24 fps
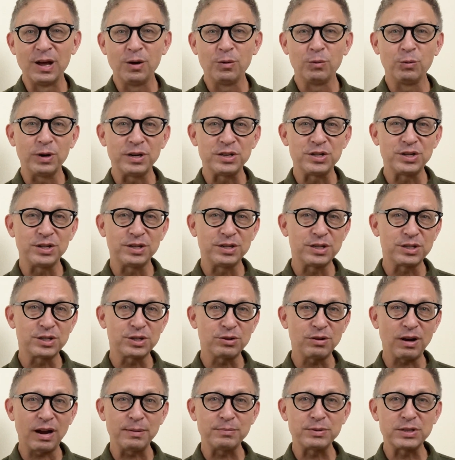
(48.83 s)
which
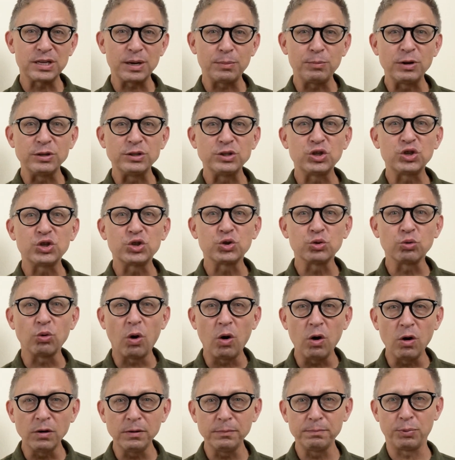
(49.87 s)
describes someone's
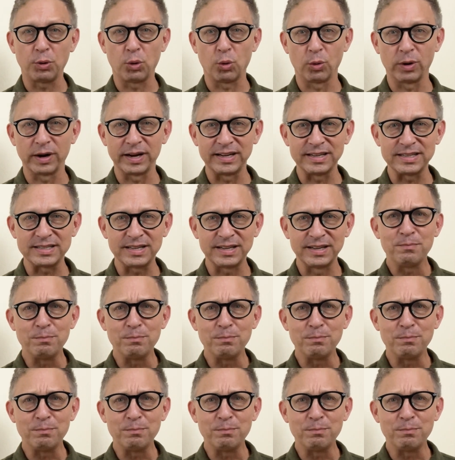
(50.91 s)
strong point.